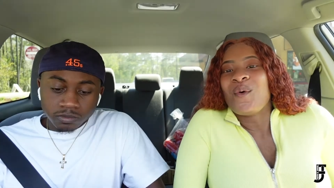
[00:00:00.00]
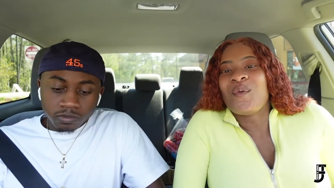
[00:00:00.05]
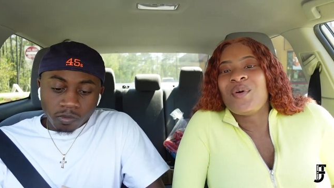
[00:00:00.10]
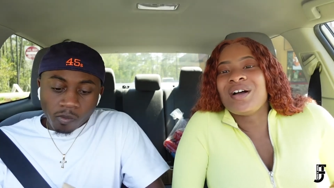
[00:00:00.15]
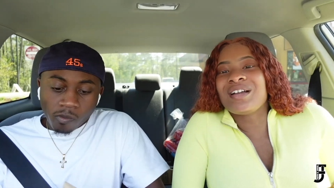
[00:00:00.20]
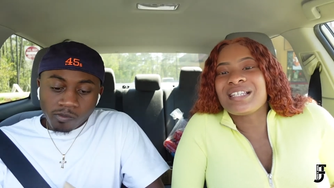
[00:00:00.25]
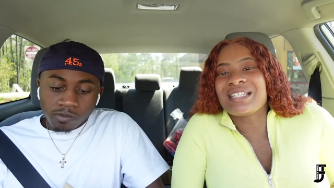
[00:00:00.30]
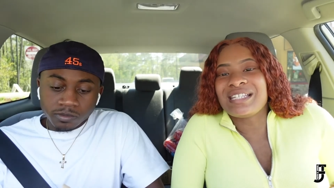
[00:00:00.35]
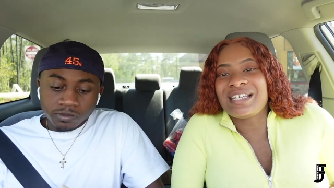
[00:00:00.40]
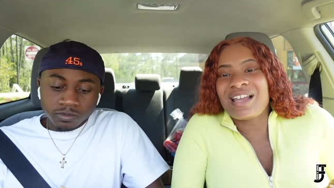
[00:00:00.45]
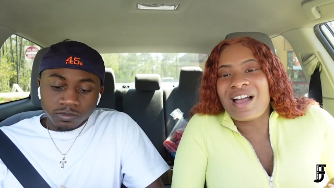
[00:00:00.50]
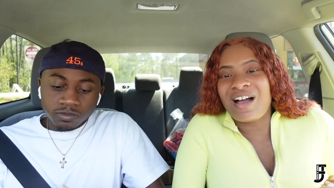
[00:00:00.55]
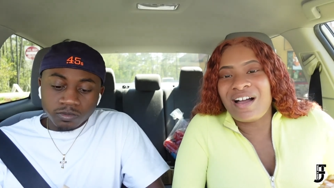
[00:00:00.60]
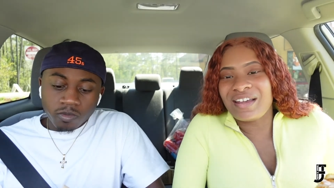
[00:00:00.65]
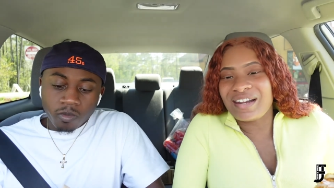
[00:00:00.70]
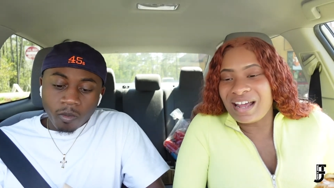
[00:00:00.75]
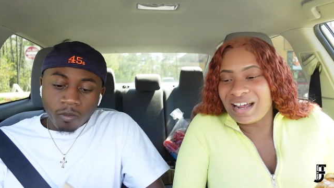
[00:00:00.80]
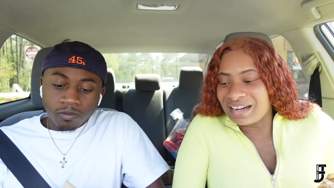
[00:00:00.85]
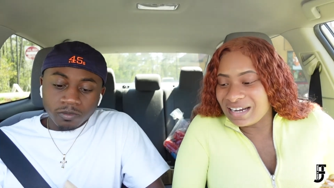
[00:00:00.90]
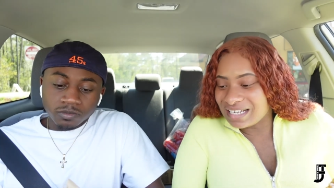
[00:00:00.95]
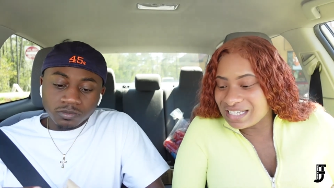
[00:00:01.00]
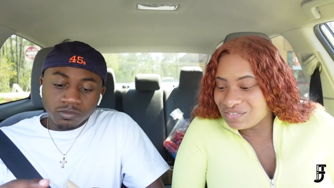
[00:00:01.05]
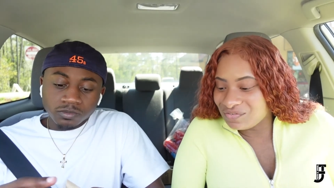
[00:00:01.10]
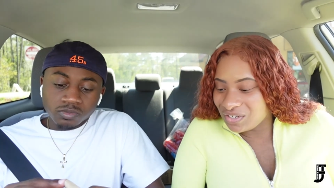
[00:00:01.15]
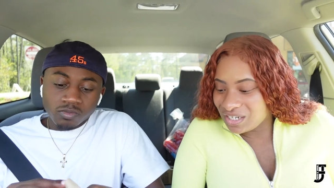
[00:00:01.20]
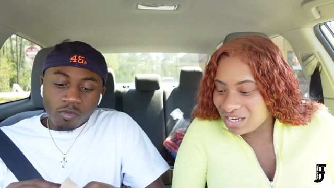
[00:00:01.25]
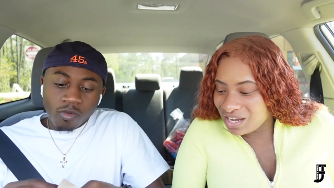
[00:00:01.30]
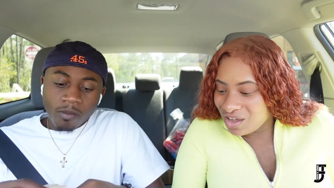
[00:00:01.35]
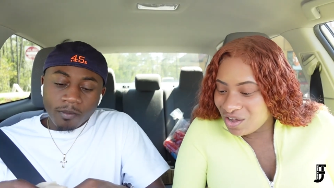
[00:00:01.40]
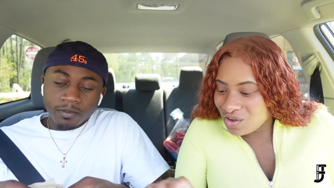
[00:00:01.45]
Speaker 1: We'll see y'all in our next
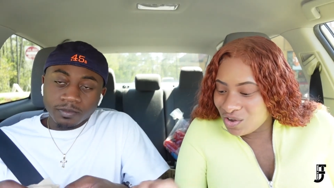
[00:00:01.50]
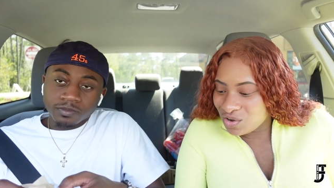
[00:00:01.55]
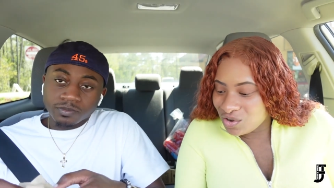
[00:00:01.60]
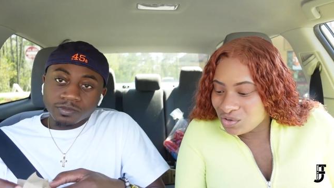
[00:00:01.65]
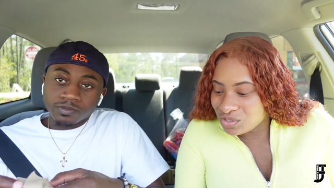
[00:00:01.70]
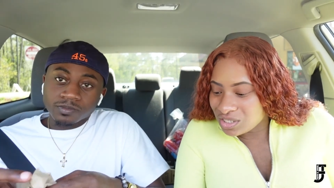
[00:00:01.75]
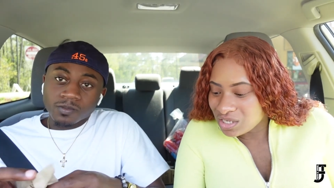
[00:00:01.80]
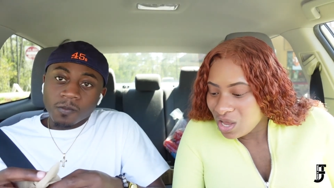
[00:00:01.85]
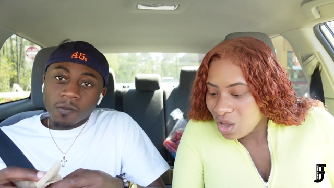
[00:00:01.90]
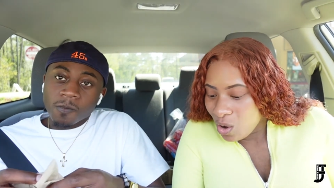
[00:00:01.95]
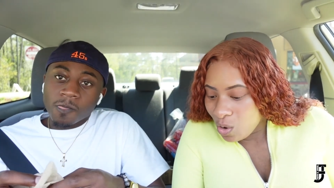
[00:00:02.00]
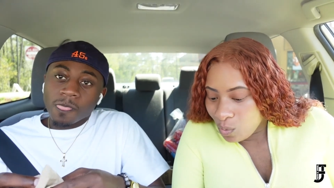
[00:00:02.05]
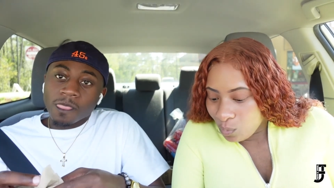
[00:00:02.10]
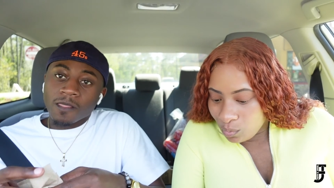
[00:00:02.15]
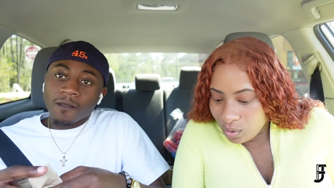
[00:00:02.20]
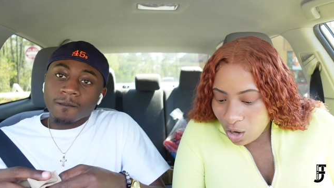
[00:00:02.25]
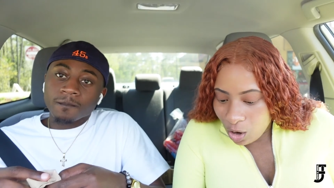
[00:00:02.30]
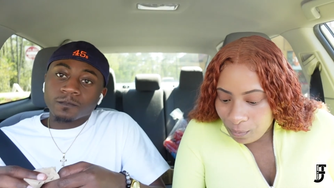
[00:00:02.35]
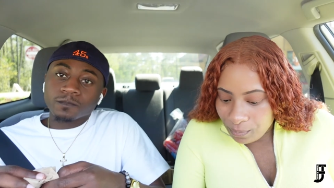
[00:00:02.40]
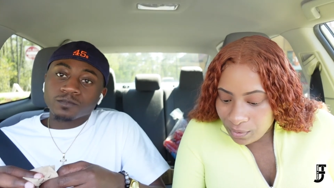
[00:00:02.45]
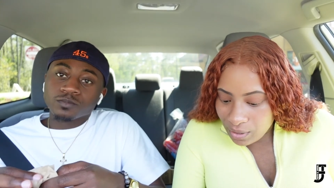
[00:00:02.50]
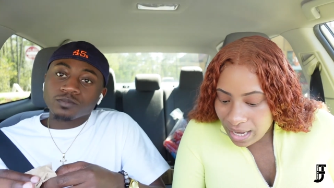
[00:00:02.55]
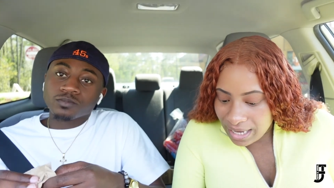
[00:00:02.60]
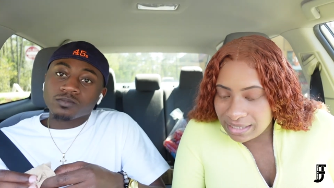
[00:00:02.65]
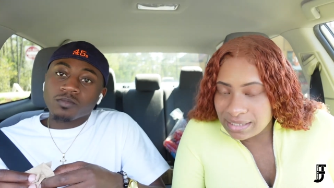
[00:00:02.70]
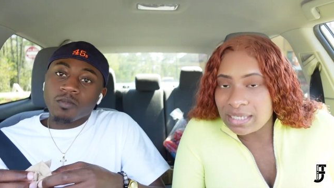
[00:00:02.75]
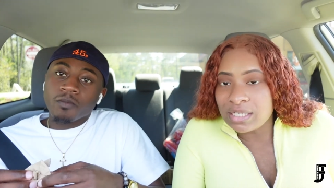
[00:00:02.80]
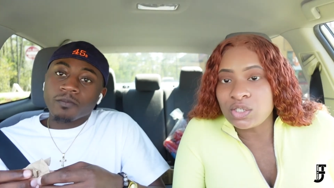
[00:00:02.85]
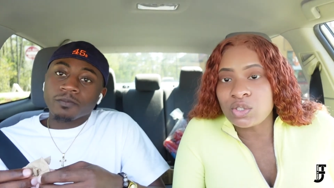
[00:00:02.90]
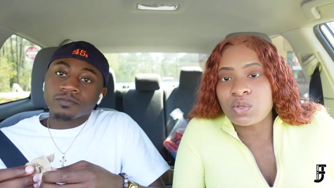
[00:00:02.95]
videos. We hope you guys
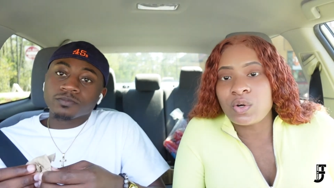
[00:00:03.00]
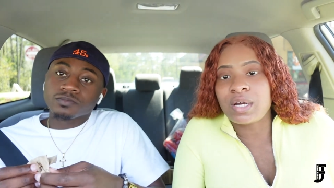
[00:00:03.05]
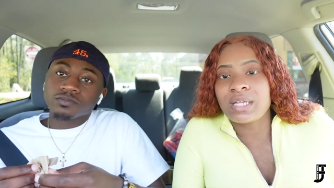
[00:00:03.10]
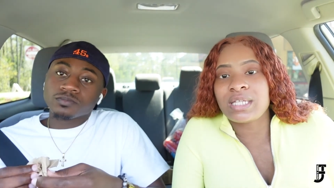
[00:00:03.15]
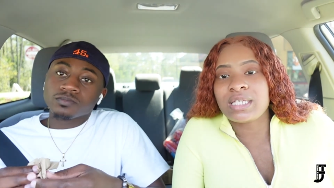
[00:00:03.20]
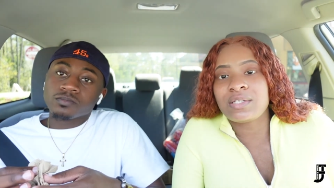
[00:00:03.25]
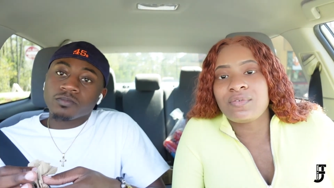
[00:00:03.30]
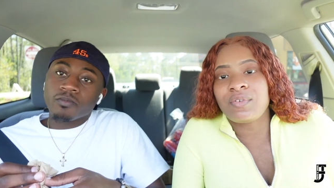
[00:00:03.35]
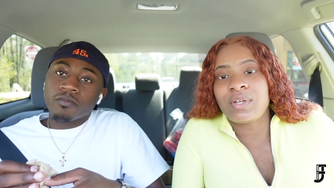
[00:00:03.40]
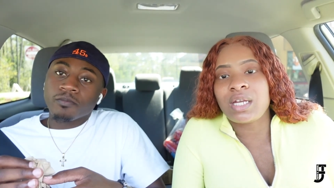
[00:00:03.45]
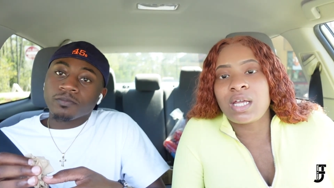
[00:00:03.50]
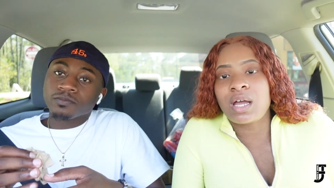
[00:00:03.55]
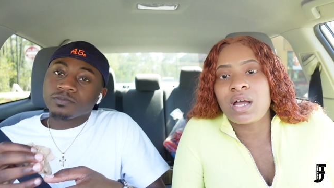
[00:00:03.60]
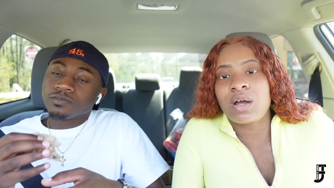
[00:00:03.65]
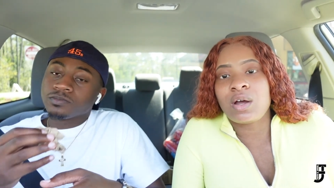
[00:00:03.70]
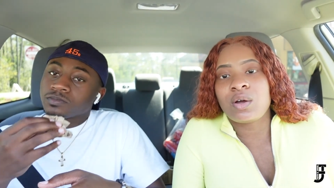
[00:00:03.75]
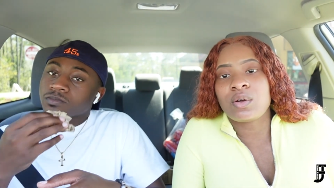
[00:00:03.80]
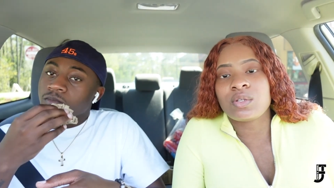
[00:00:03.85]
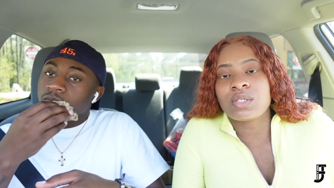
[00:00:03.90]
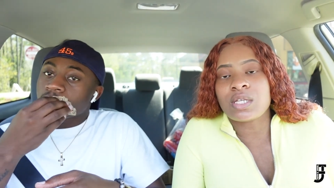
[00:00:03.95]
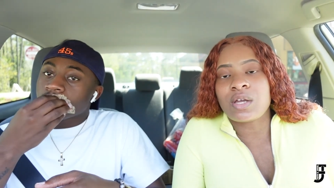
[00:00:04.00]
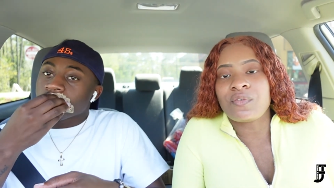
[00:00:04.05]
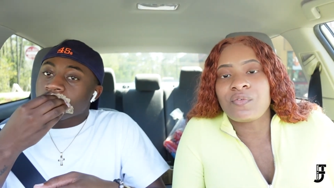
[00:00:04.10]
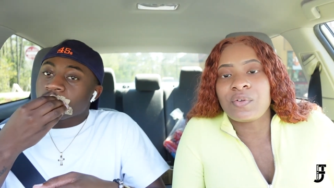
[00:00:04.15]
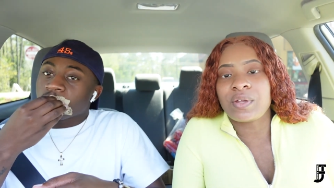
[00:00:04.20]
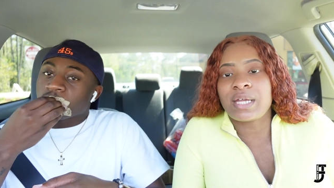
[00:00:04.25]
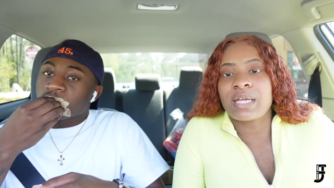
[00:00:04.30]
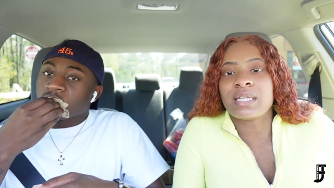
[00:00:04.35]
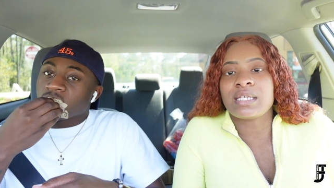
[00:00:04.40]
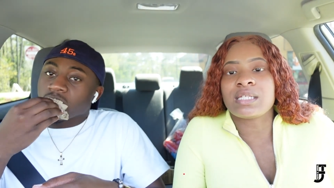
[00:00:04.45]
enjoyed this video. Don't
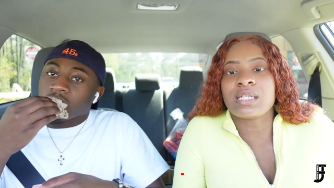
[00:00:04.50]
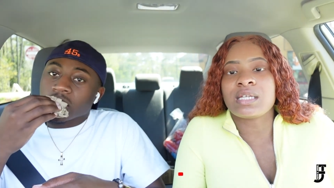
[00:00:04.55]
forget